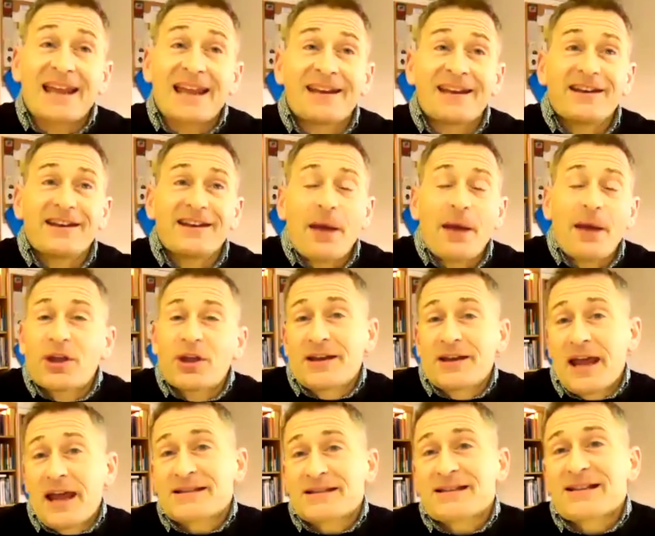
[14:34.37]

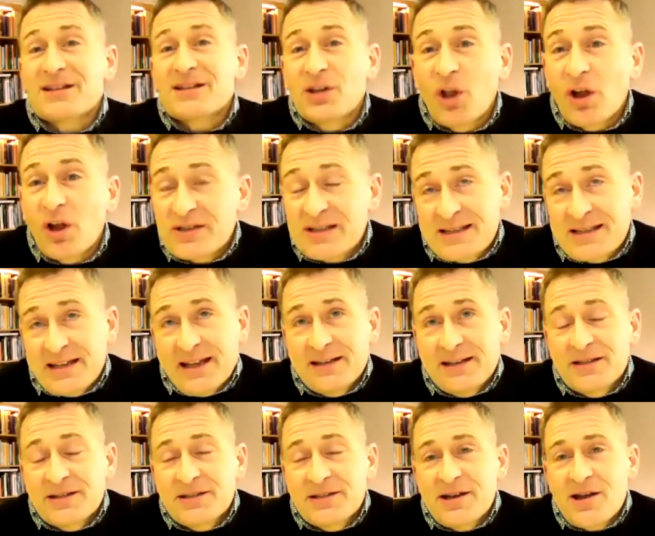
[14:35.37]
Nebuchadnezzar's lost it.
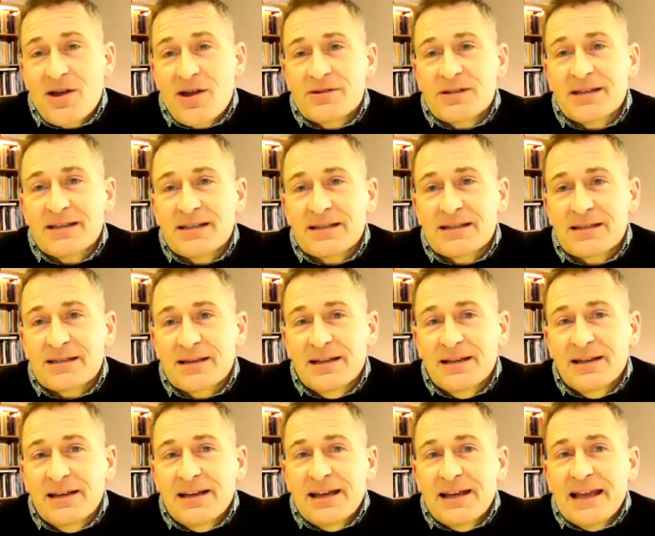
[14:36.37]
Did you notice?
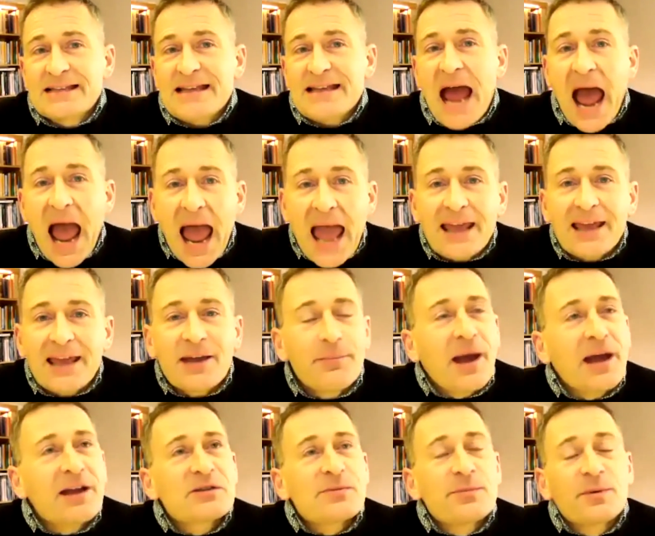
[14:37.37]
His anger
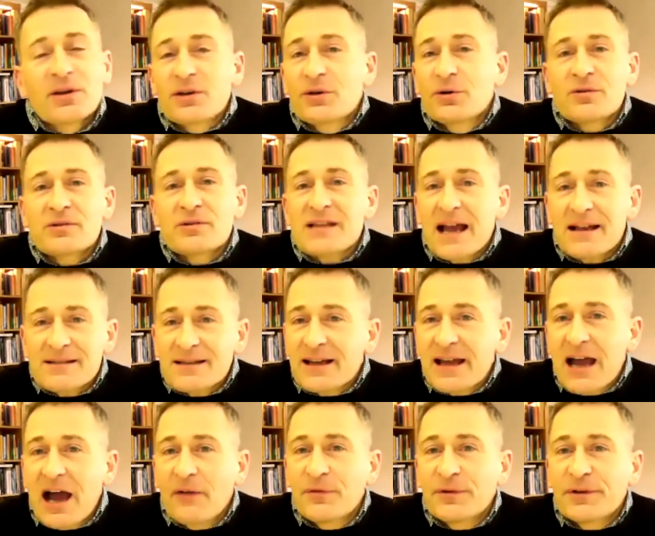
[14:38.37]
management course hasn't
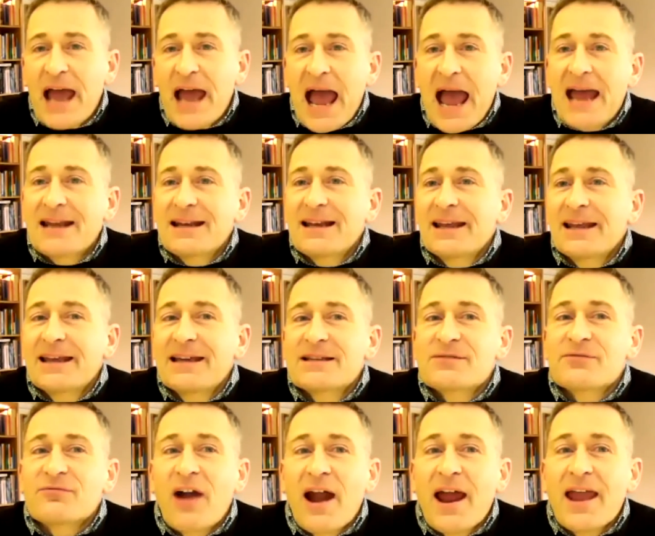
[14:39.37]
covered handling his
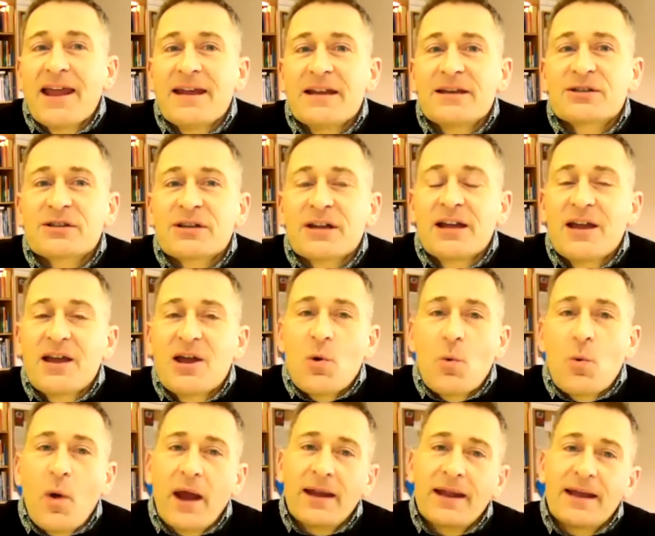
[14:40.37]
rage
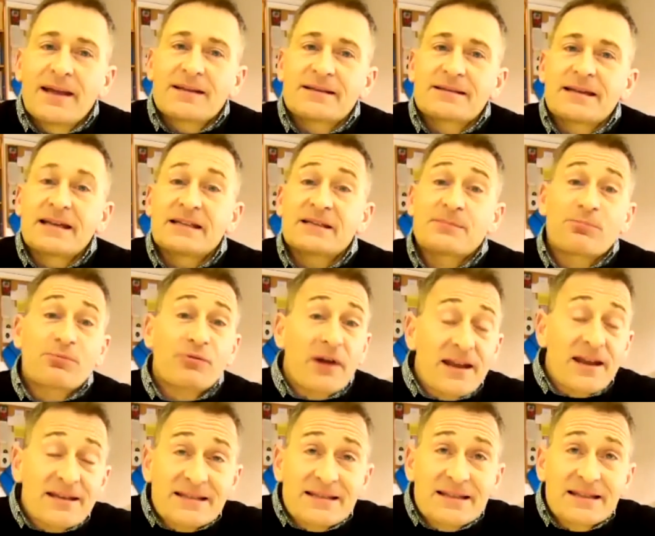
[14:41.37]
when it's his
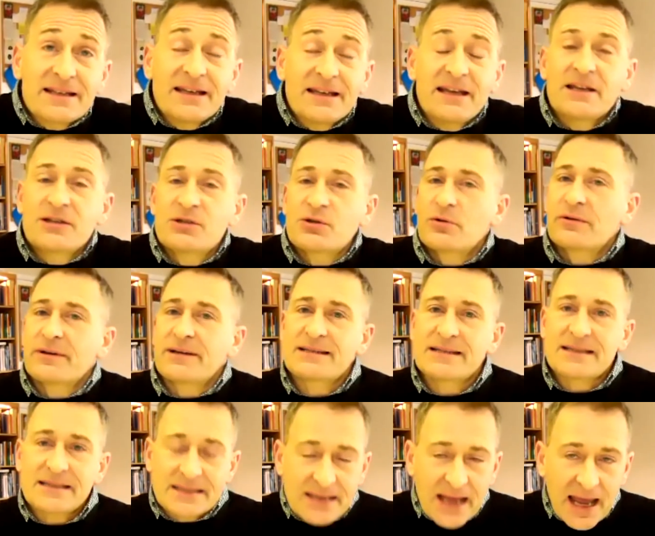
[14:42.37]
prestige or his
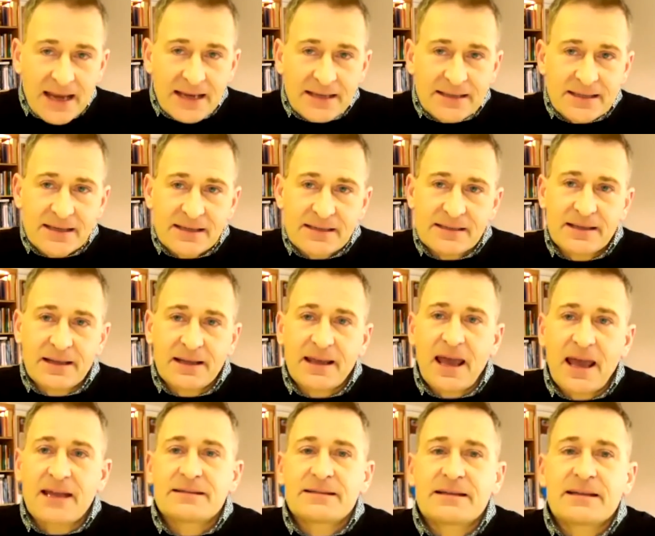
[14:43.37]
status that
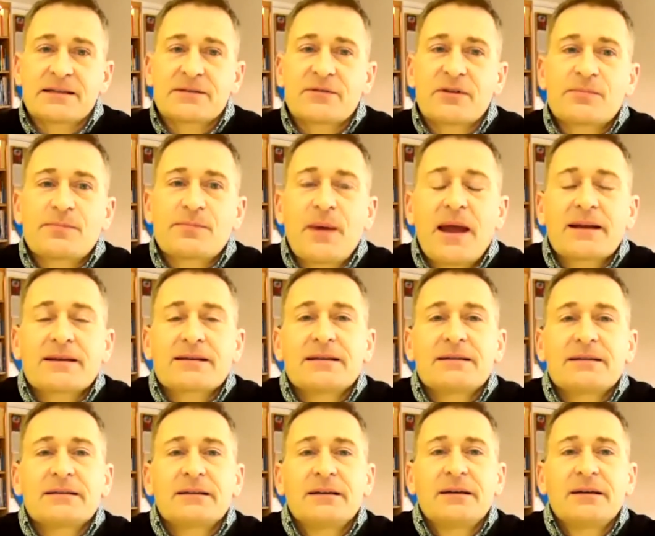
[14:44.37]
gets disrespected.